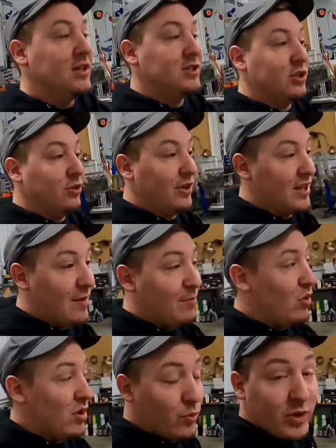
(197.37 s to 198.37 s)
So at that
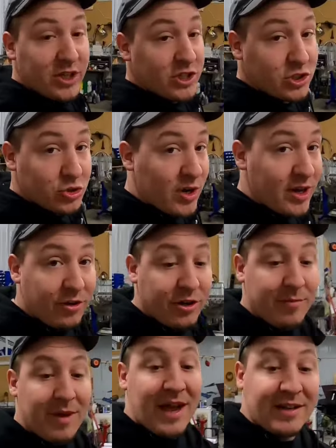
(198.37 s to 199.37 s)
point, we just trailered
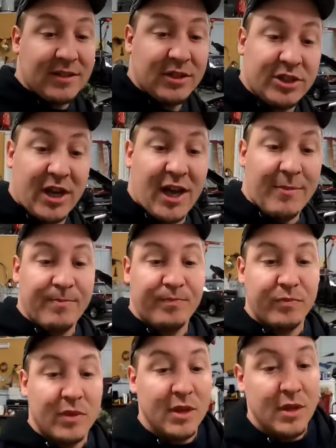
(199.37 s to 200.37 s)
it back to the
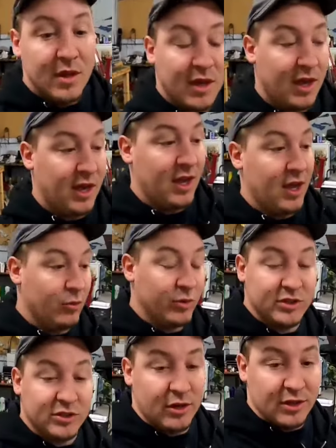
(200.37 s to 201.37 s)
shop and
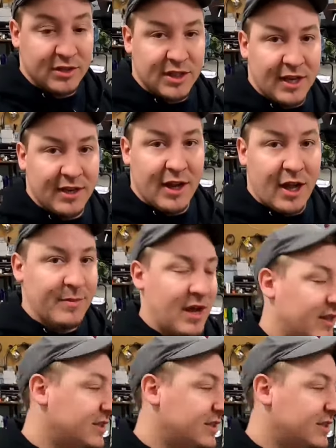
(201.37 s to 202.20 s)
we started setting it up. Now